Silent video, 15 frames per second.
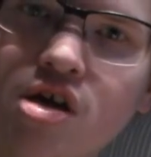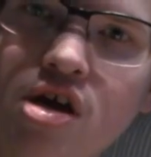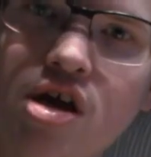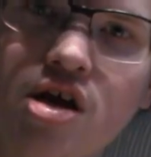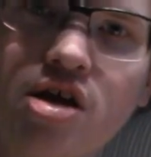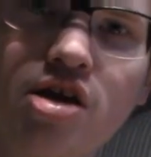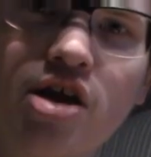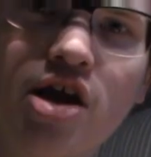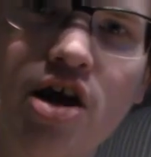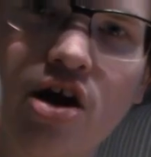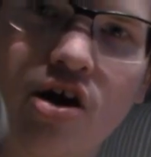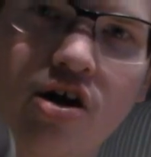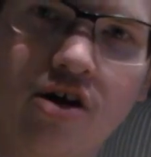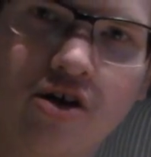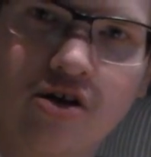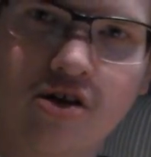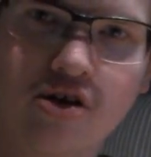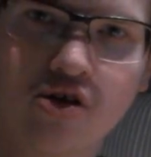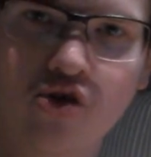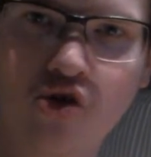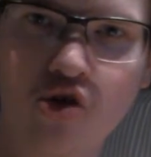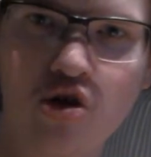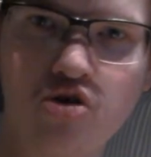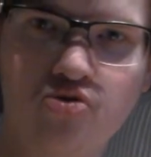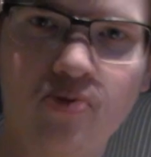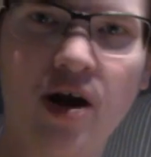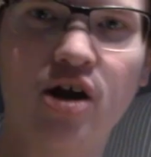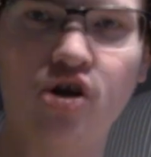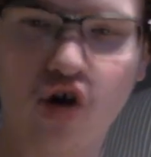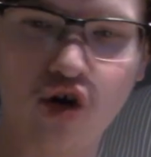in here is
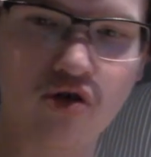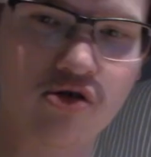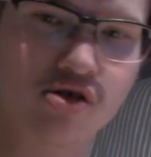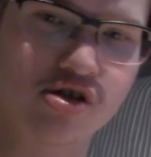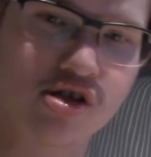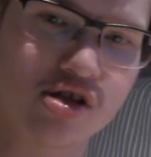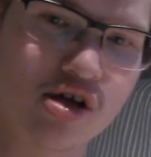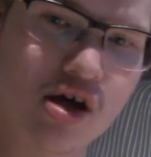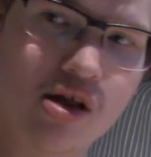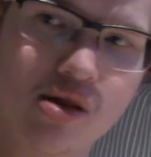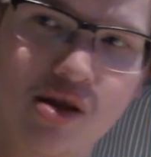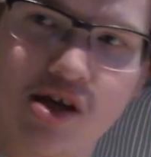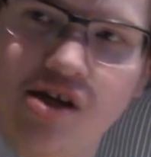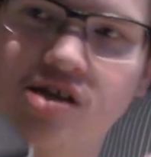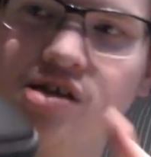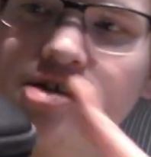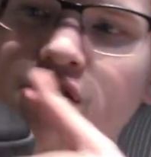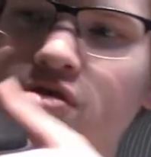my current Elite